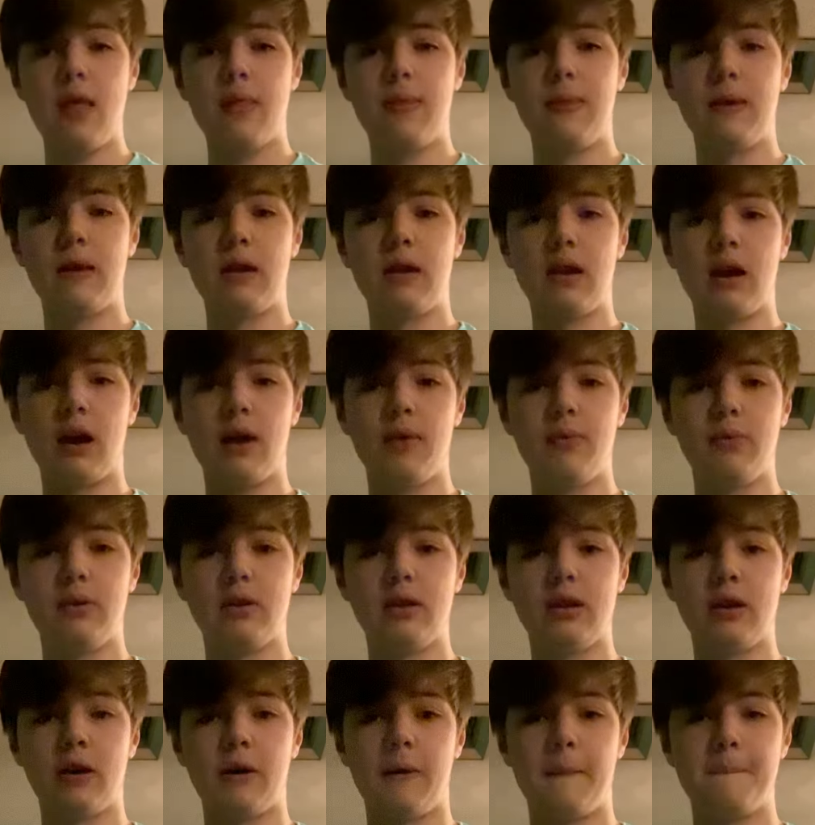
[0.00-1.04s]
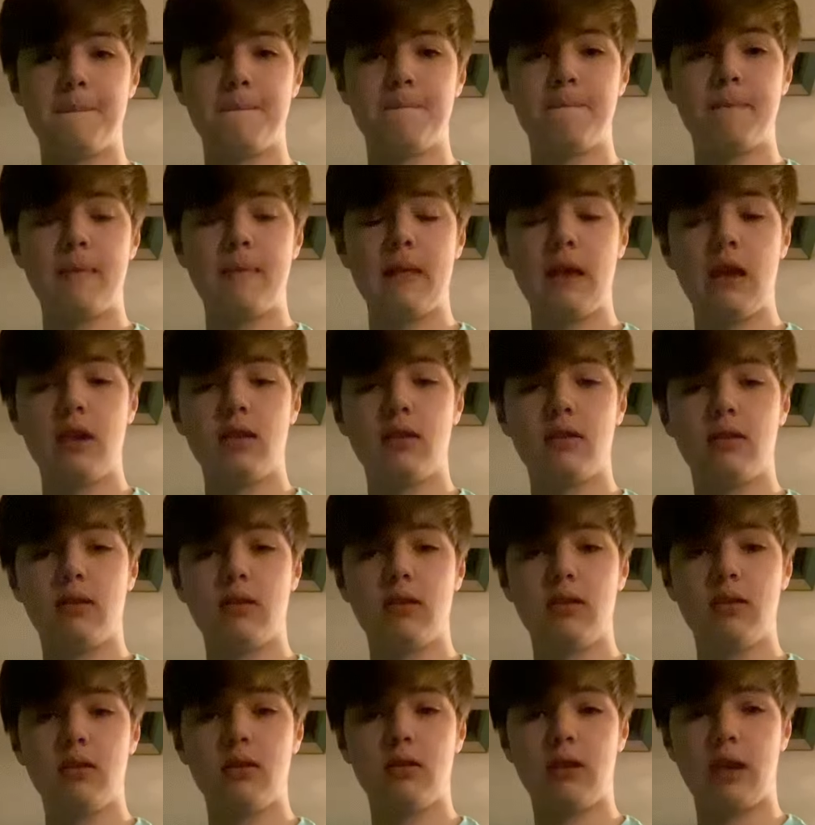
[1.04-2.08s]
Then I would
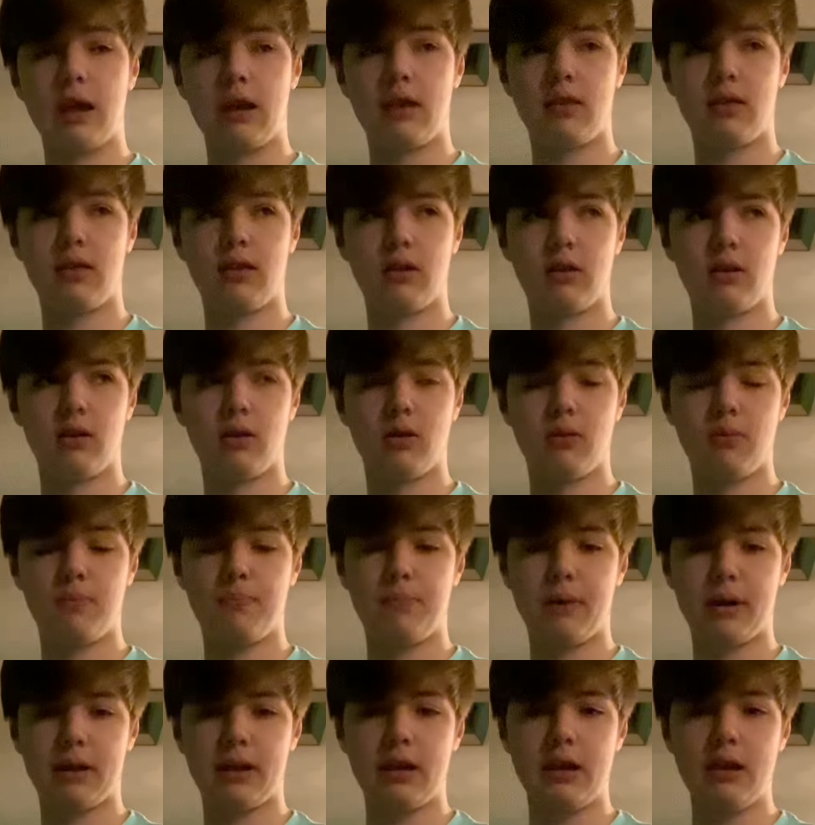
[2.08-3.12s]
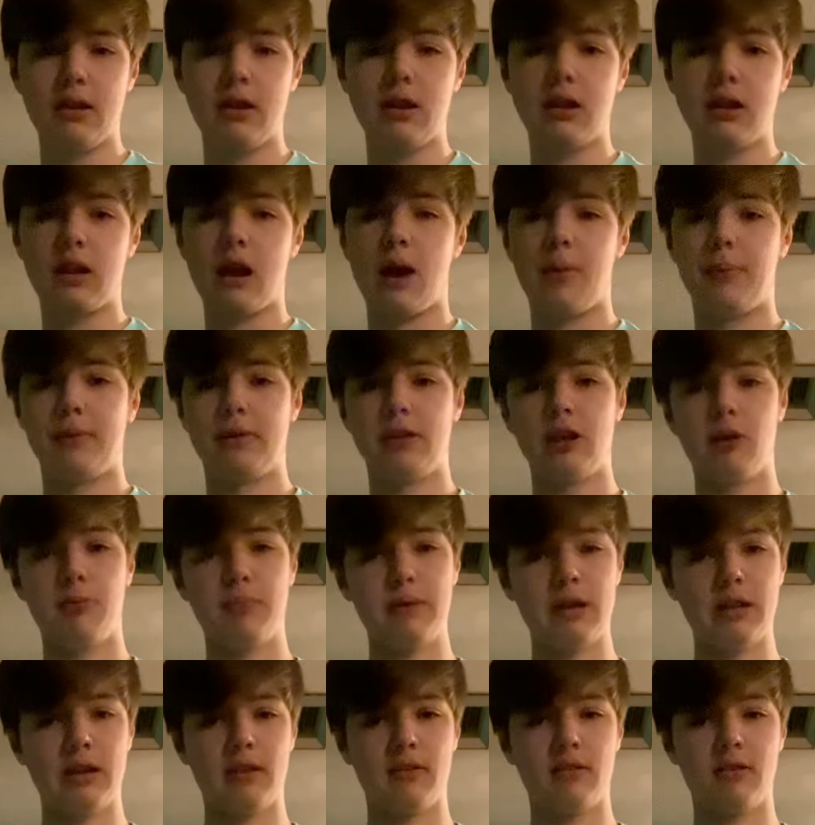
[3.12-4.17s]
take the bucket and I would dump it
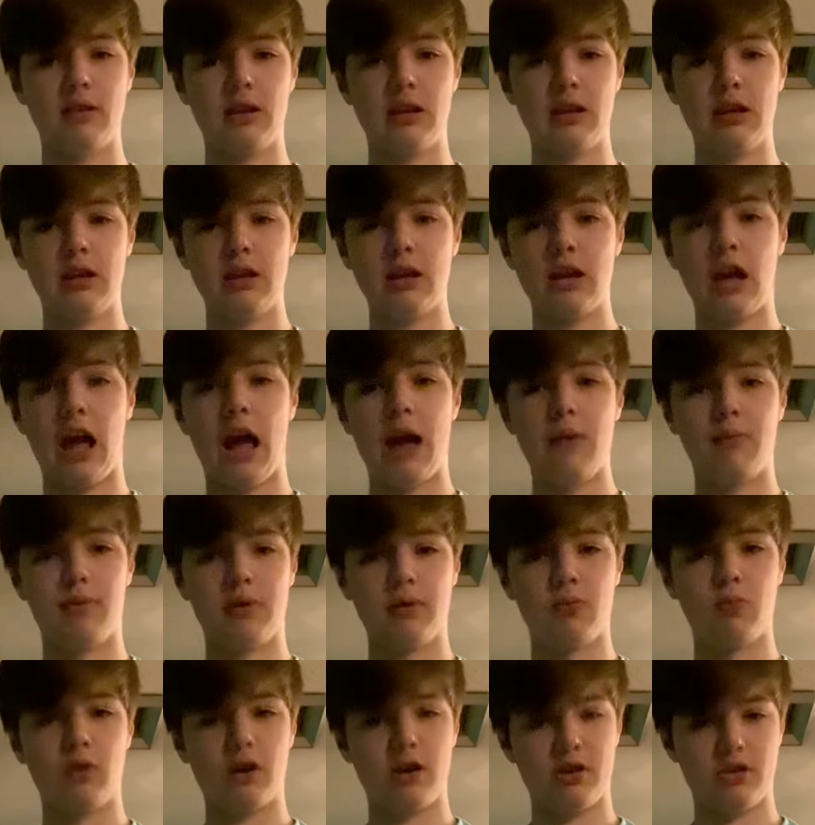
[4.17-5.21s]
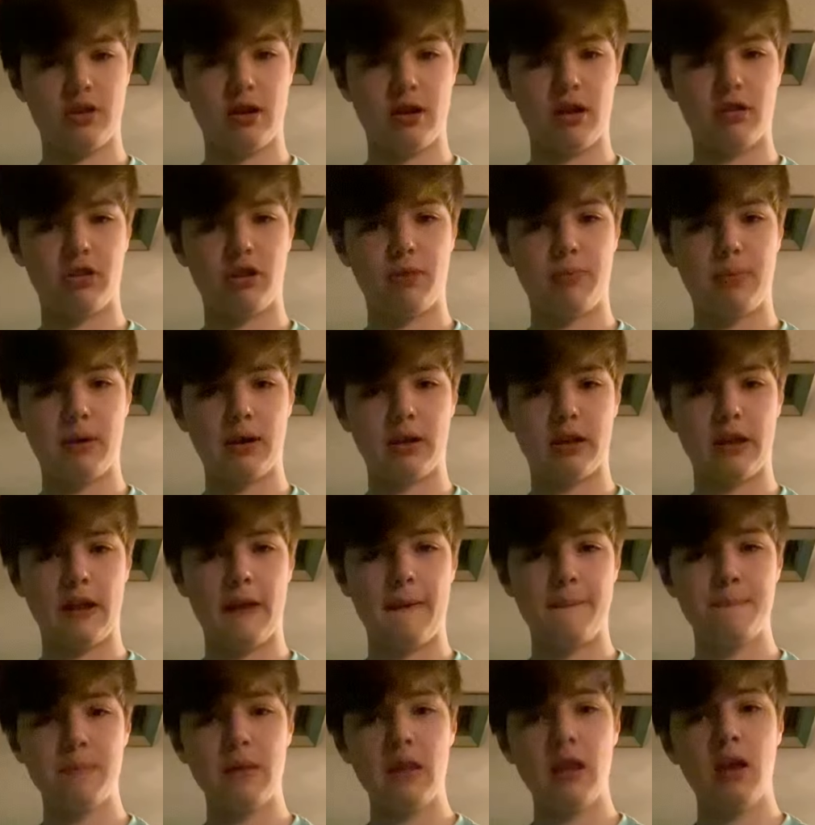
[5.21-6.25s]
in the sink. I would wash out the
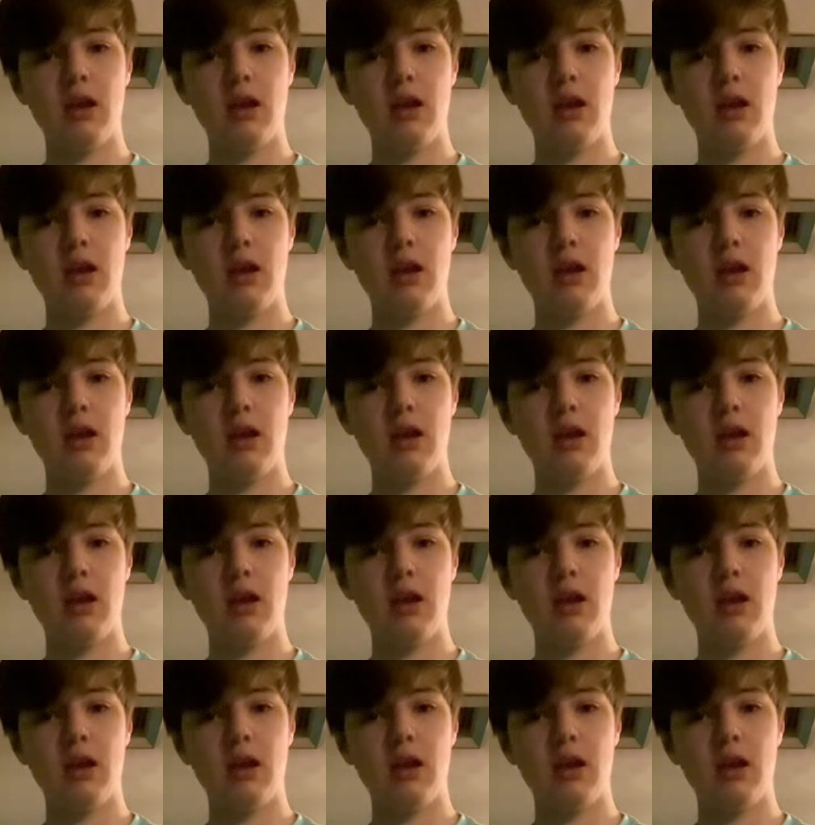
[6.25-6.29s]
bucket.